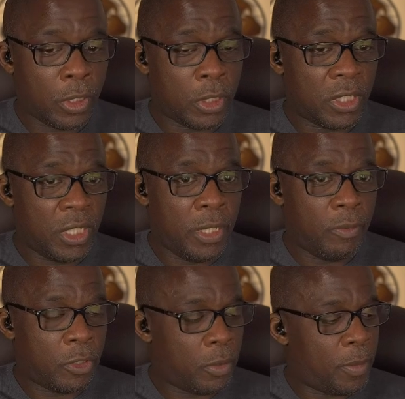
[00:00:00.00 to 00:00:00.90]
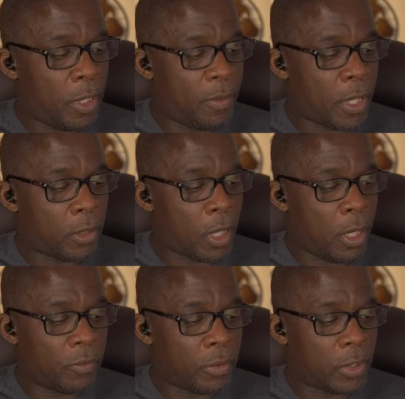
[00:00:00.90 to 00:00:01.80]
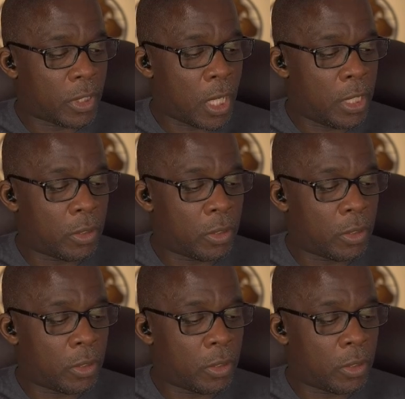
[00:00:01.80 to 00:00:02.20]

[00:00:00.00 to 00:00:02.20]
seems to be about half the size